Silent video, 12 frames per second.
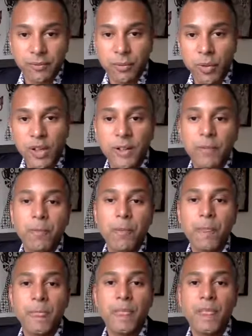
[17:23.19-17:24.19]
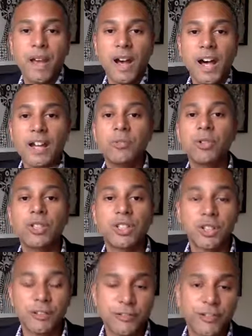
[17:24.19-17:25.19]
Well, I was
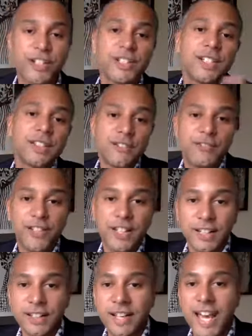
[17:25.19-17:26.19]
confronting the villain